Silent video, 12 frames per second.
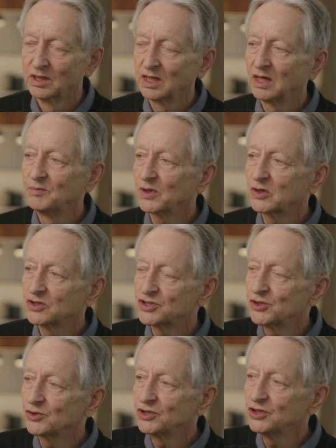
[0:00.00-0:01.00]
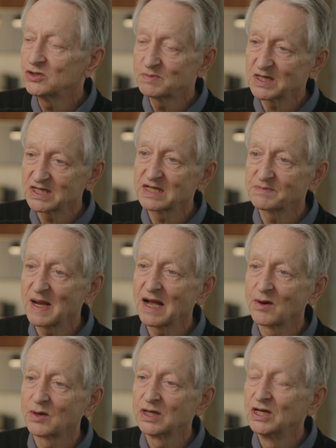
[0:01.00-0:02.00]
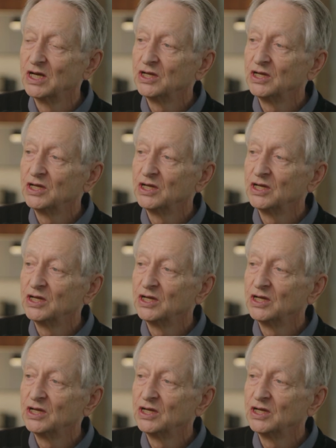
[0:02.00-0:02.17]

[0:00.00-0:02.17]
And because you can use much less power,